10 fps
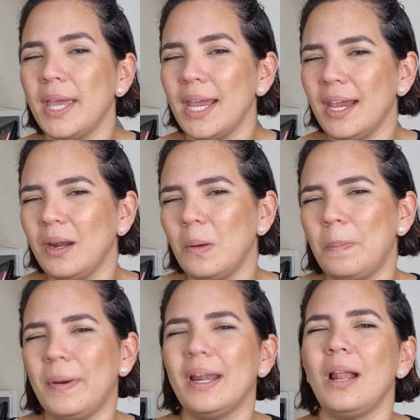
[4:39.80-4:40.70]
Pero
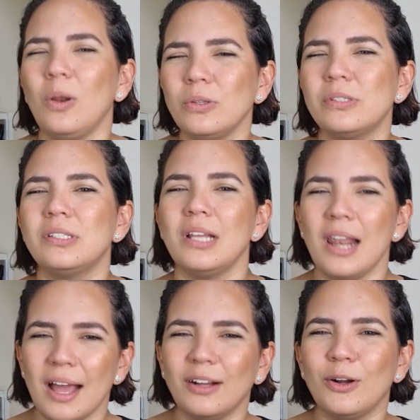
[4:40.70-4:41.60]
para los
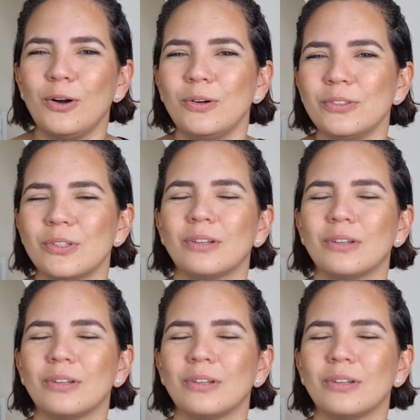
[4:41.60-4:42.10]
chilangos